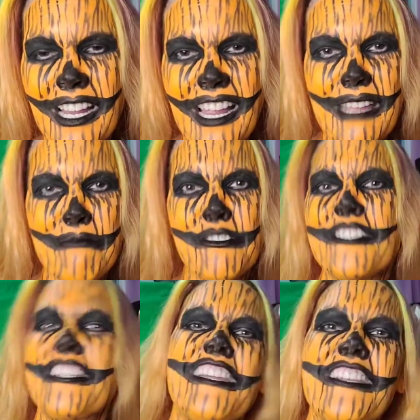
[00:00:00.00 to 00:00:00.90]
I
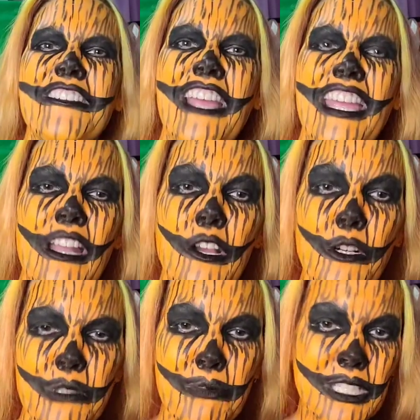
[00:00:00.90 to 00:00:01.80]
appreciate you, and I hope
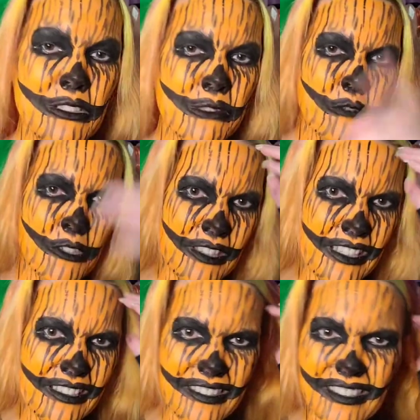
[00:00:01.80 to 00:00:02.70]
to be doing more of
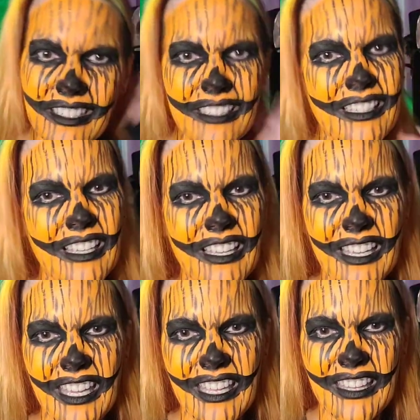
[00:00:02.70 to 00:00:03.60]
these
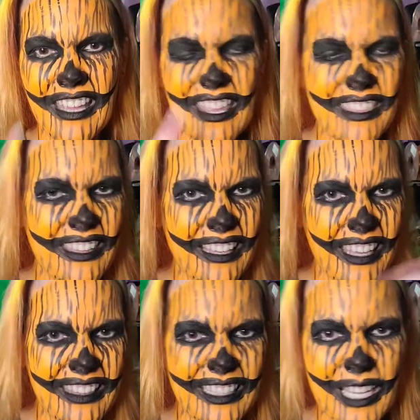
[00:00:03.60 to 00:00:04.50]

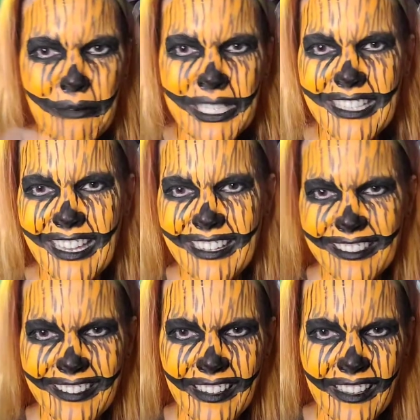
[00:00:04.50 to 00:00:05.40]
in the coming
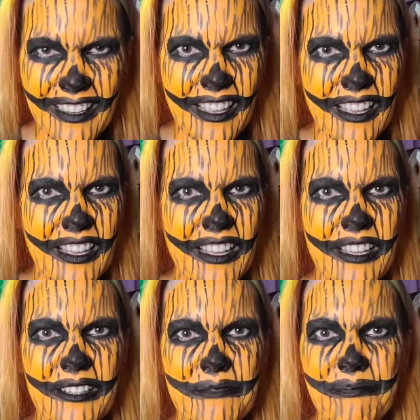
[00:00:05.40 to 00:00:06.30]
days,
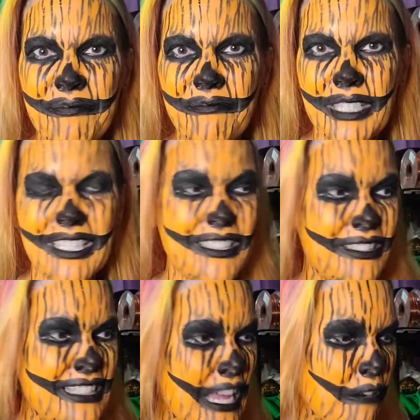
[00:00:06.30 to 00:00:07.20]

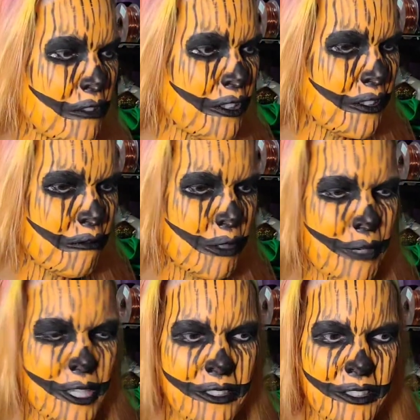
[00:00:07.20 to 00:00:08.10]
because now we're
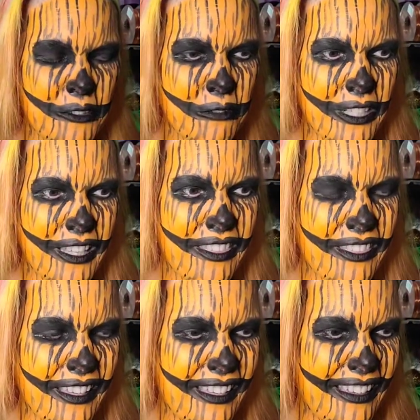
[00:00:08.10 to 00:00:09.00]
partnered with
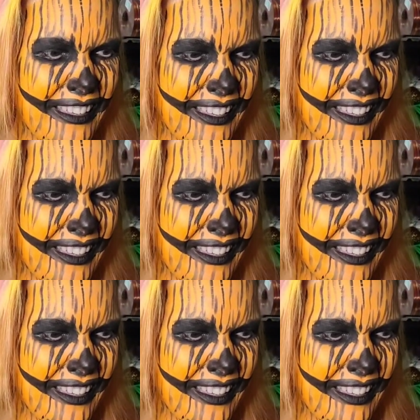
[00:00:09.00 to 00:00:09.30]
Own